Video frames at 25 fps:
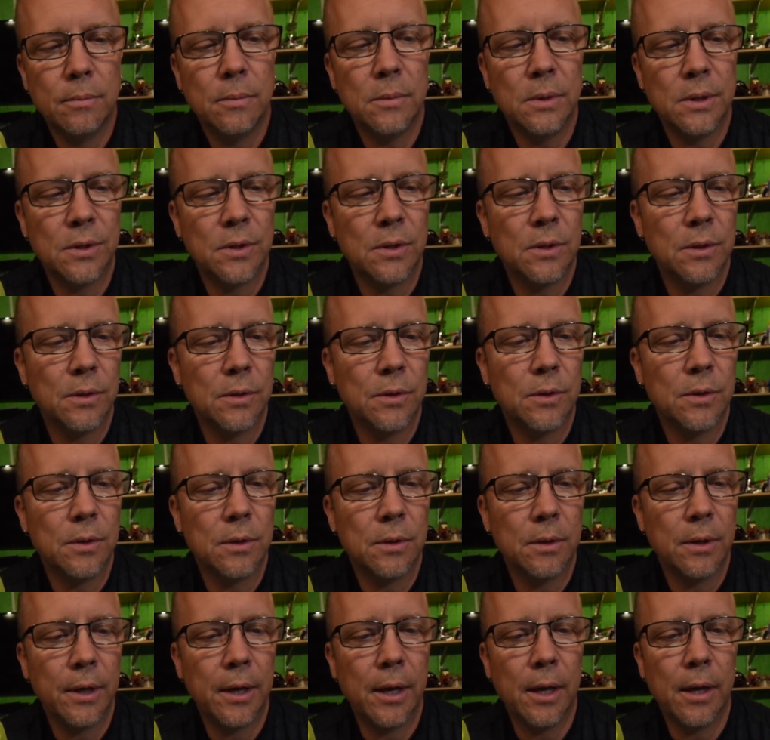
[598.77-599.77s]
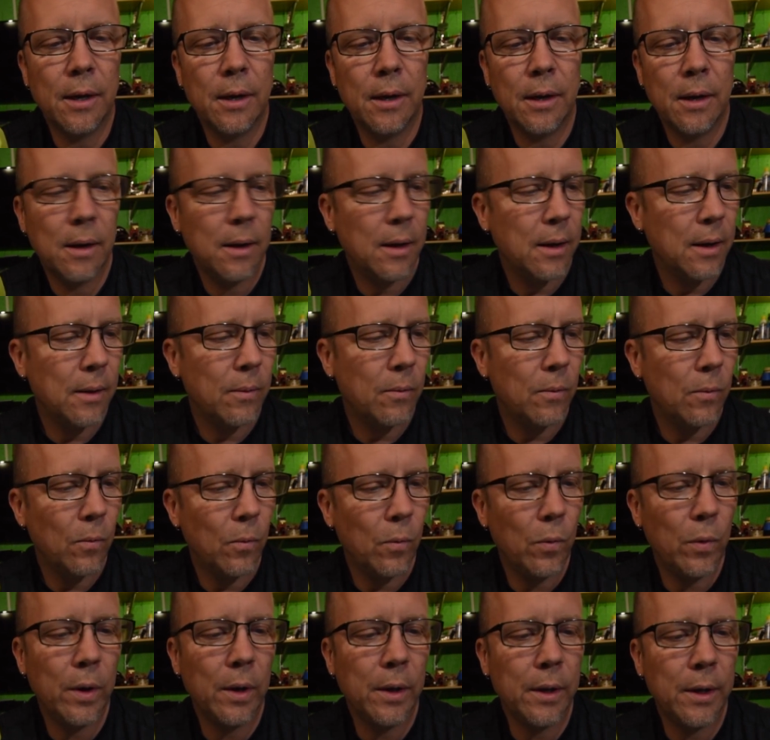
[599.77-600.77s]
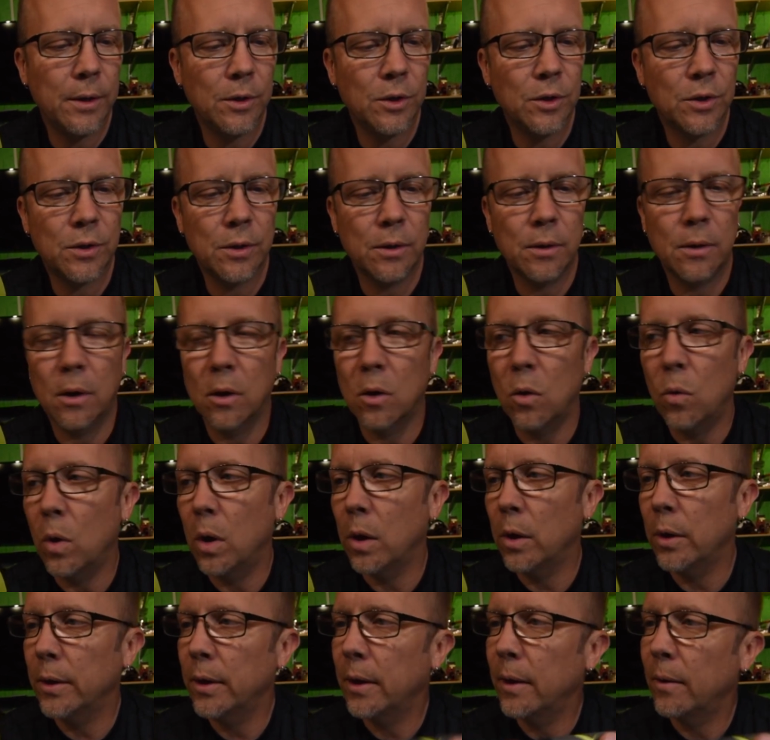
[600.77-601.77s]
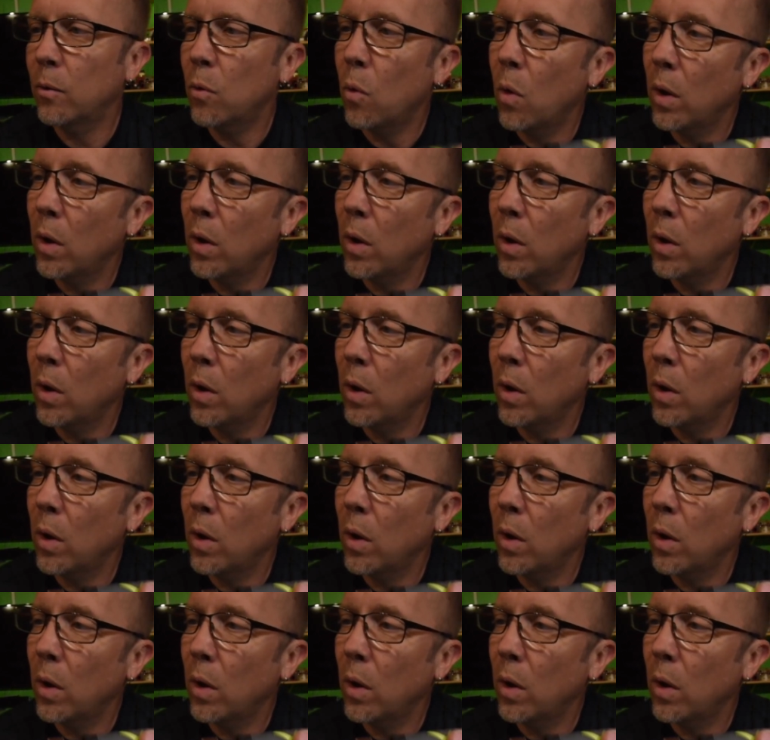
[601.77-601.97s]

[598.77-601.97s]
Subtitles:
this is again really just a quality.